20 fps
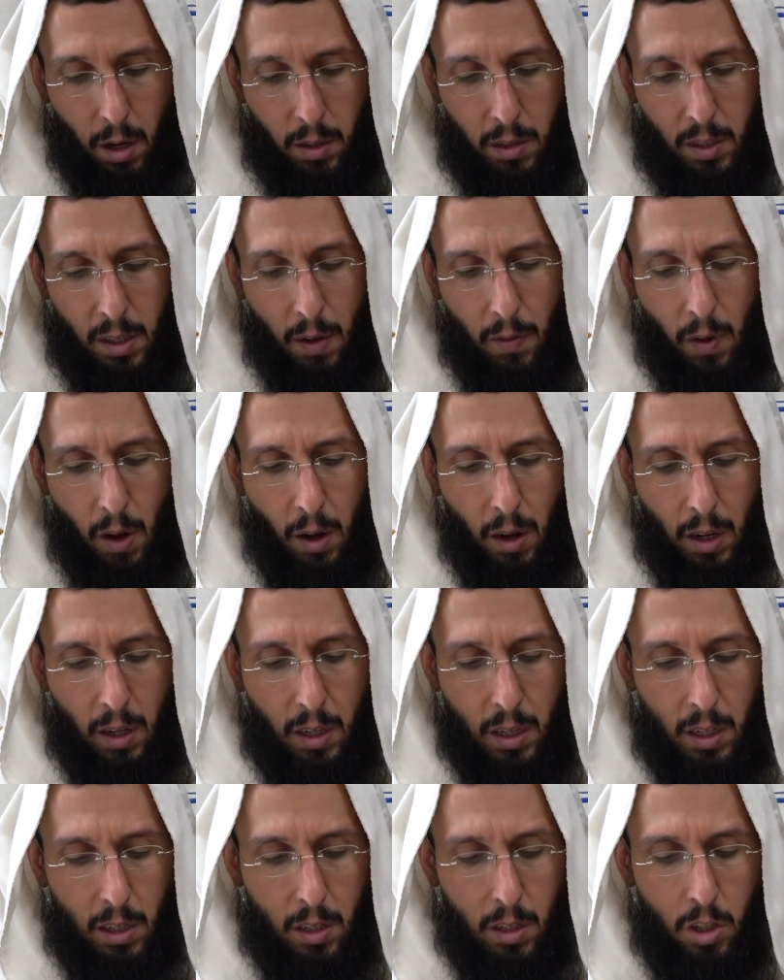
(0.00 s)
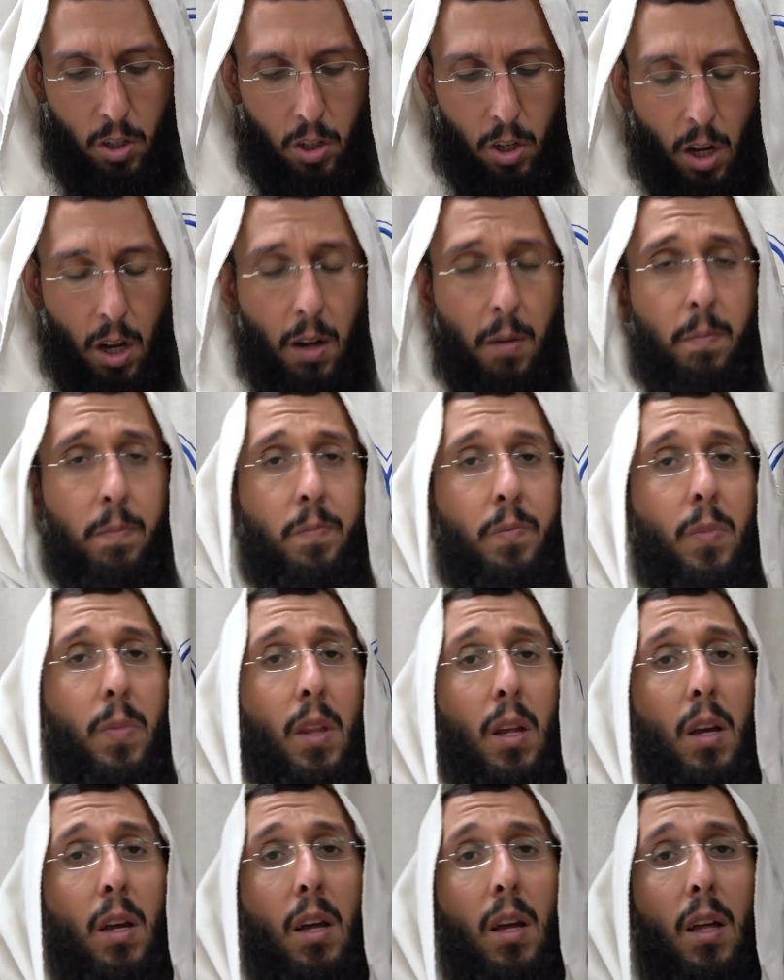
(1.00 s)
Seva Kedisha,
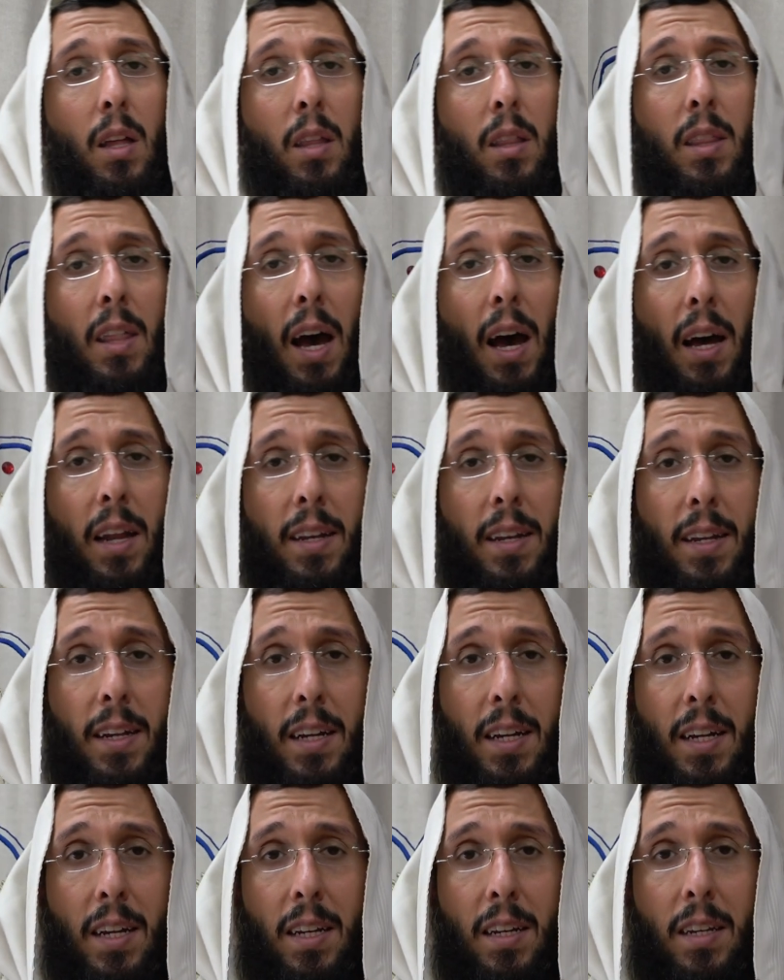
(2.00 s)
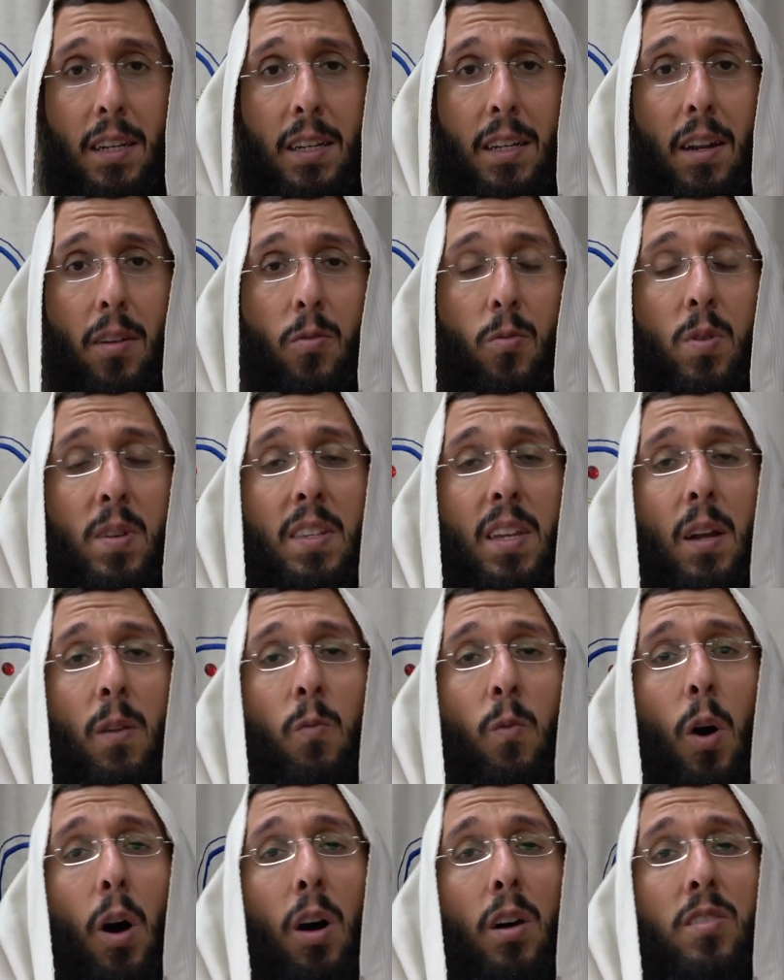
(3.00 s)
that the reason
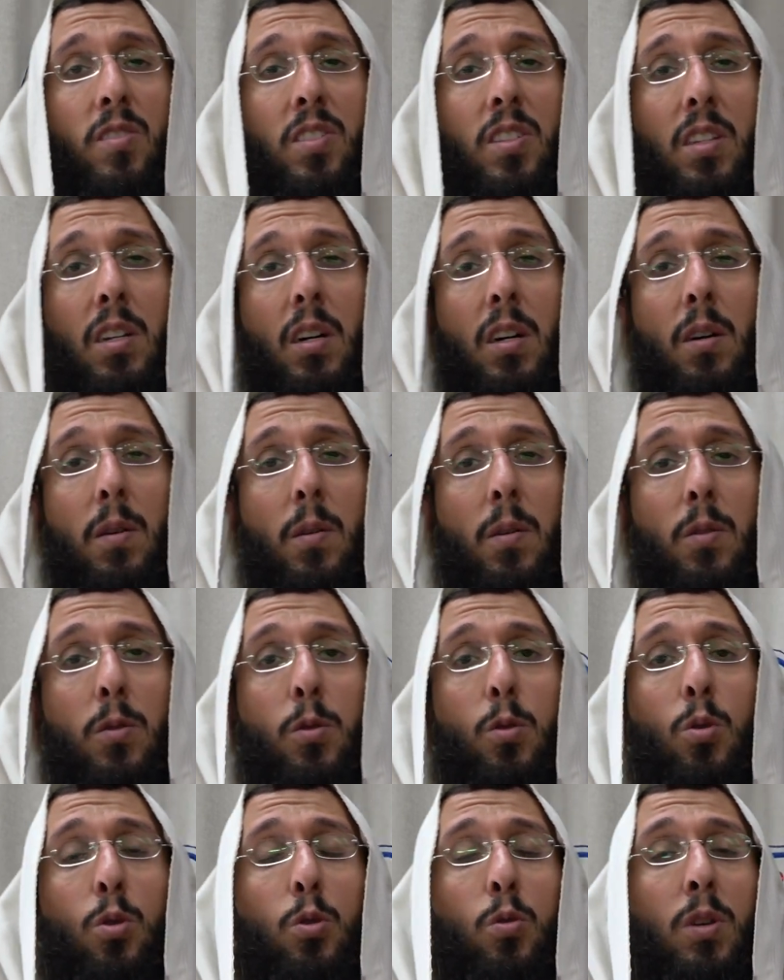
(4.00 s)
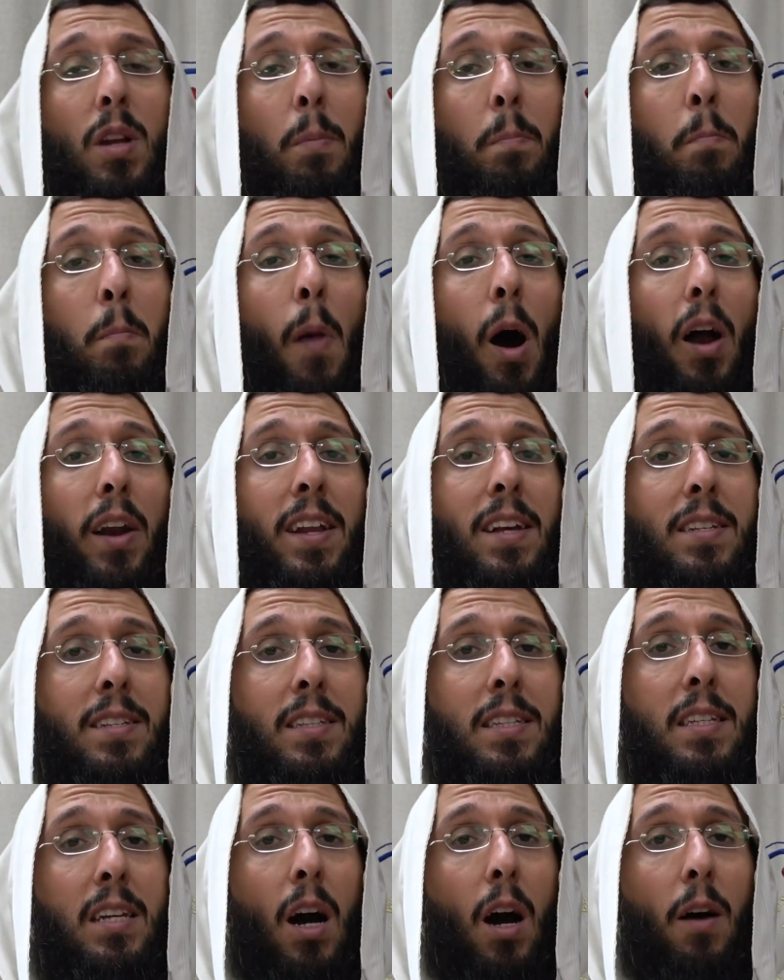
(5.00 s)
was due to the
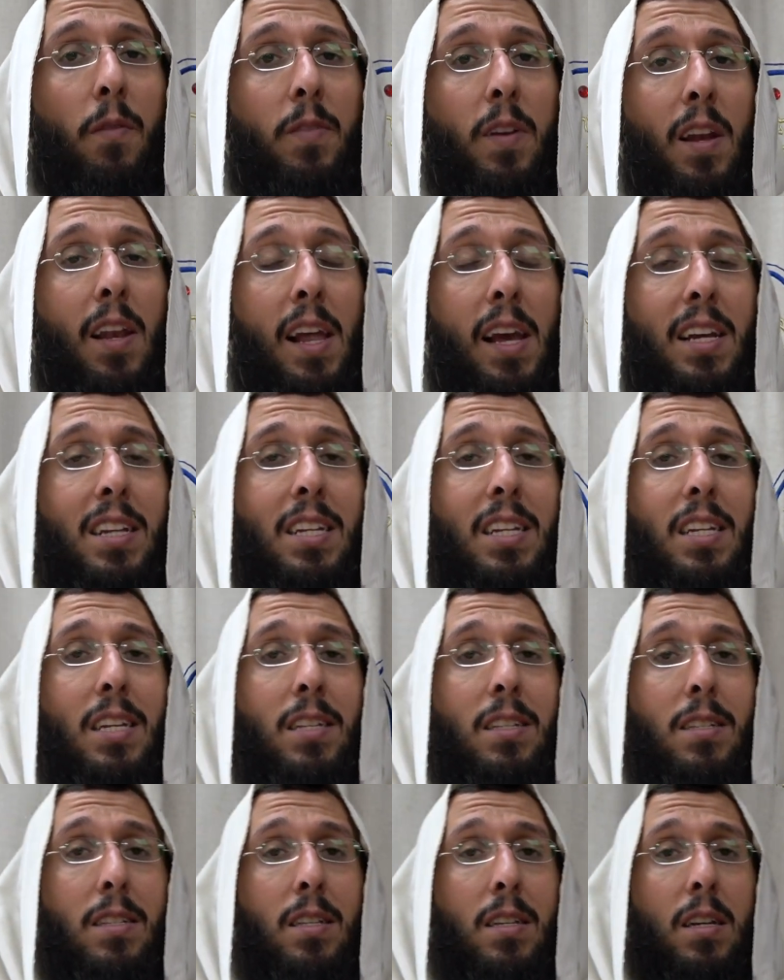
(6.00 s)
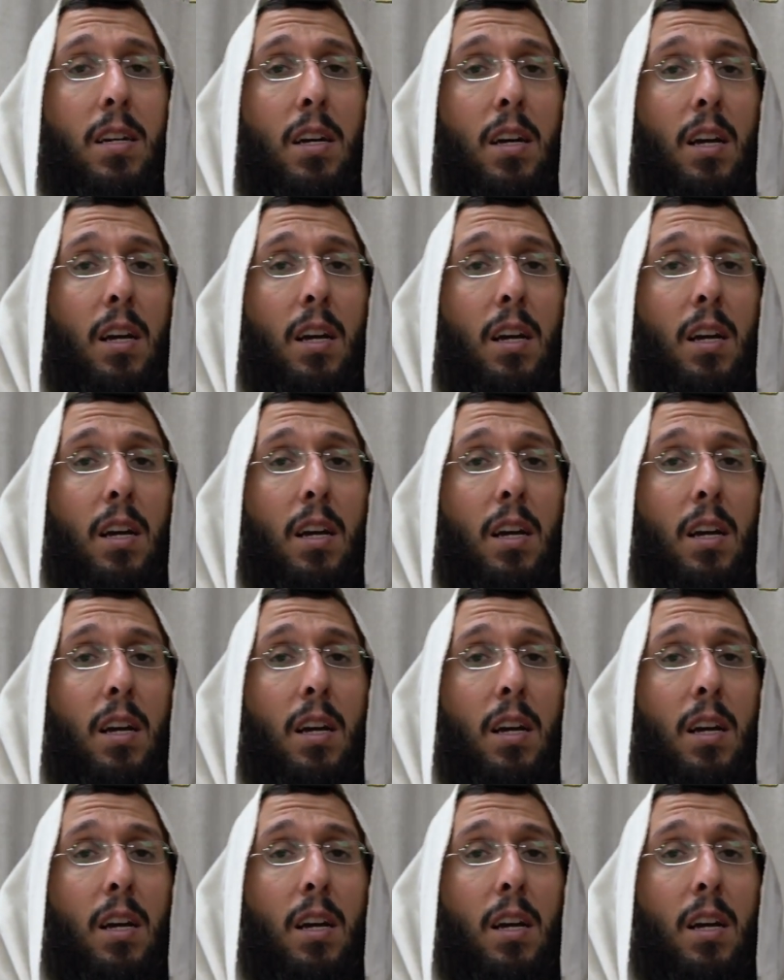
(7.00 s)
modesty of the ladies.